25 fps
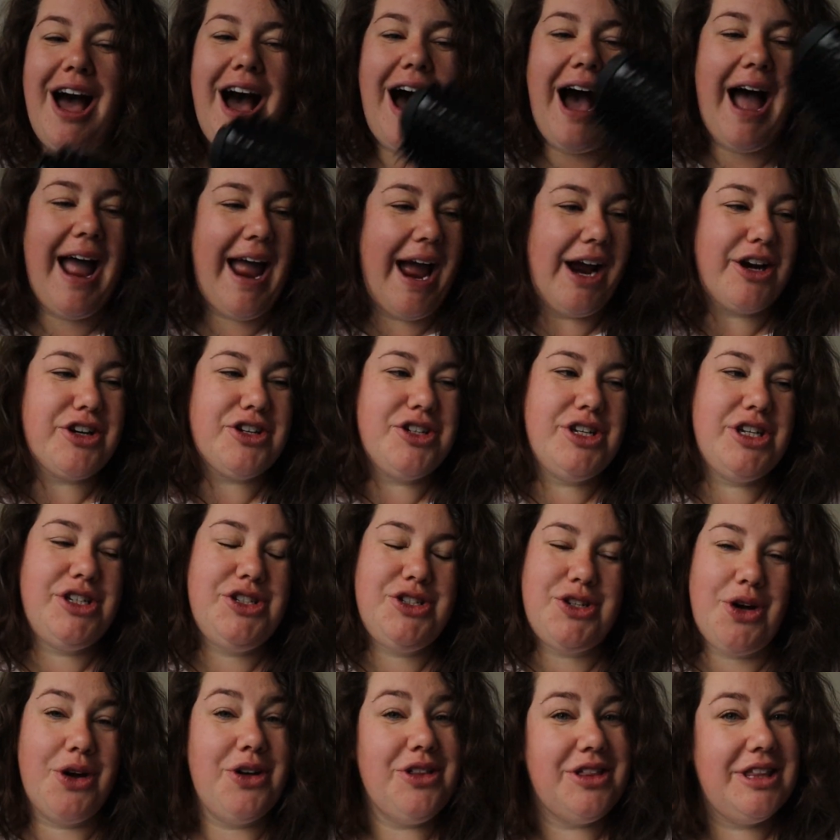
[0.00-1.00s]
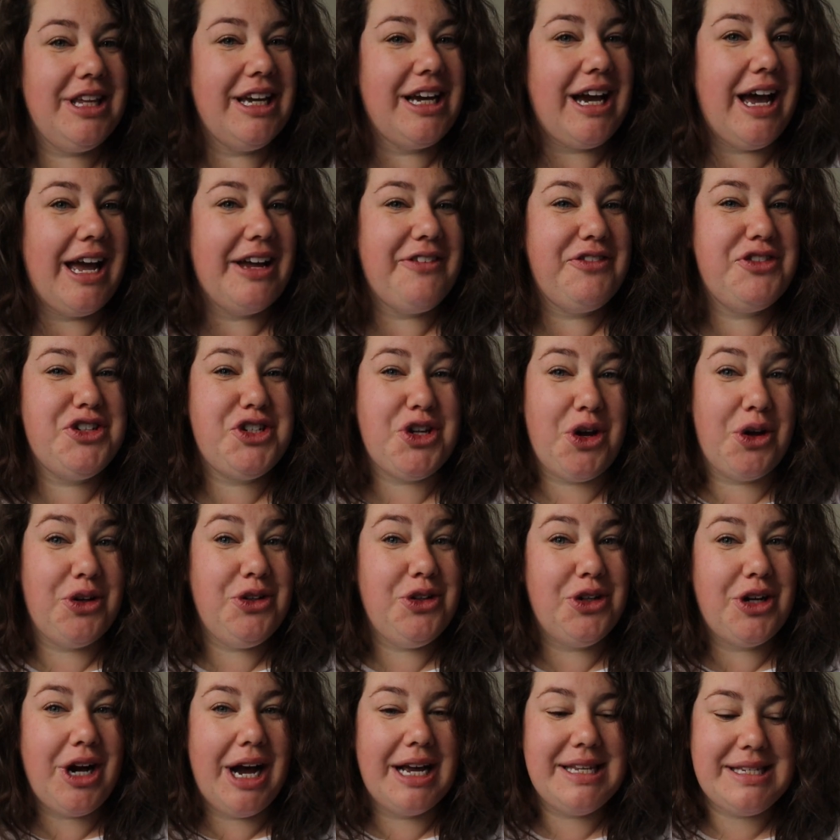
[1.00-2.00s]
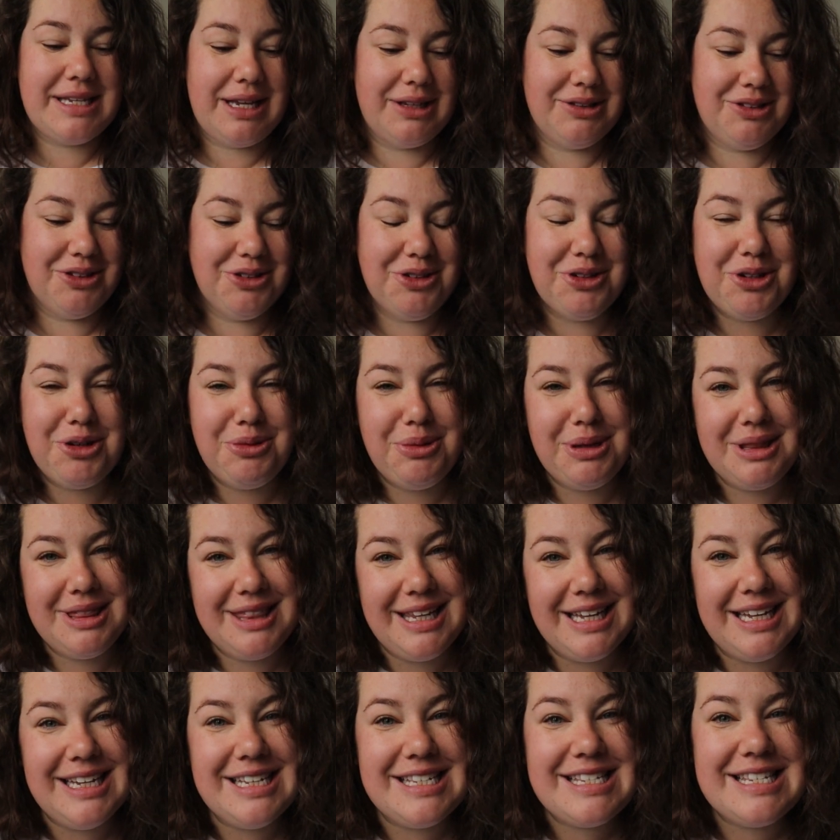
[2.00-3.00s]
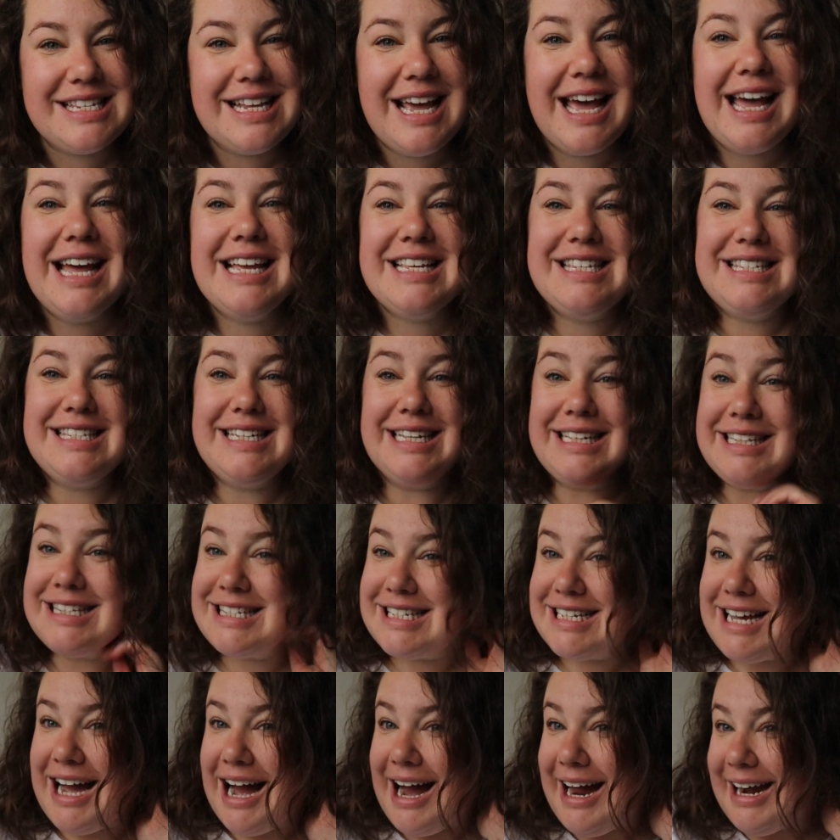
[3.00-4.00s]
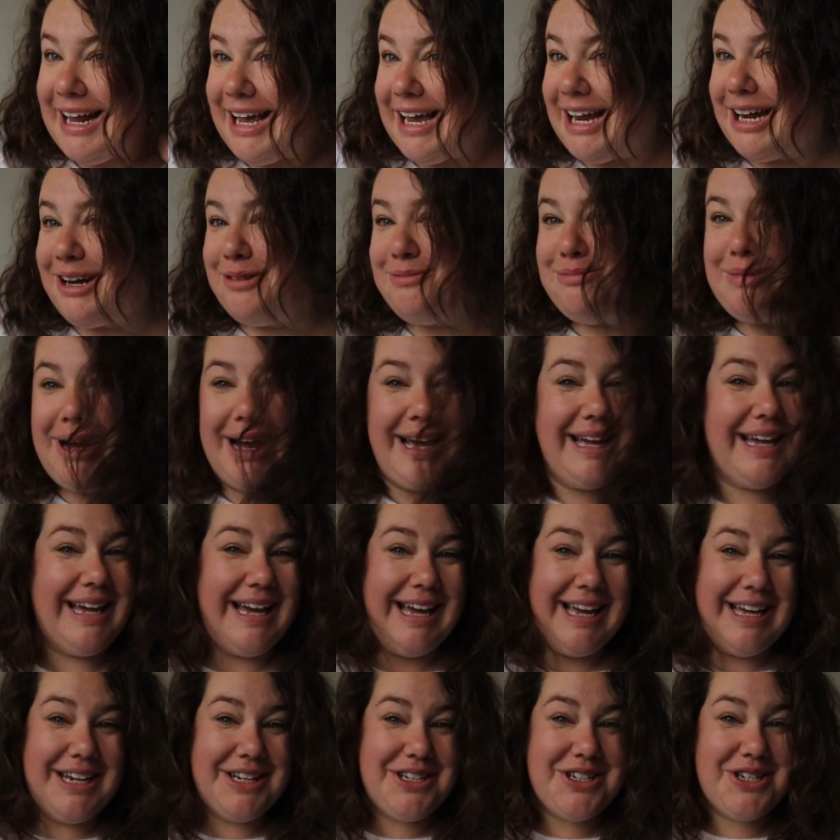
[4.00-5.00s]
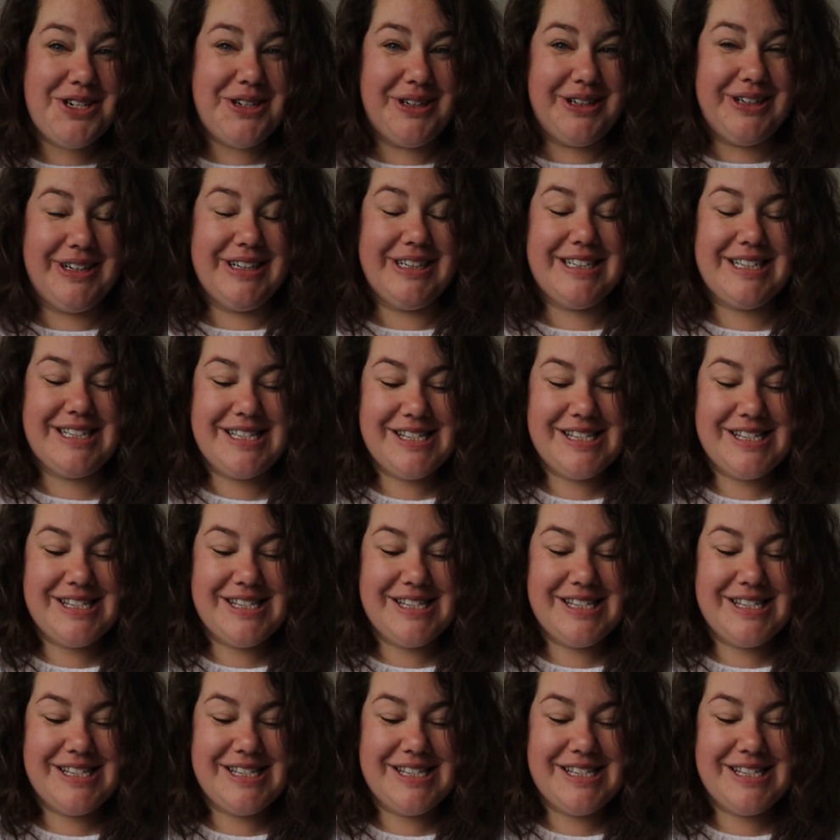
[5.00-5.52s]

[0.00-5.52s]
I actually don't think I've shown you guys a look with this since cutting my hair short.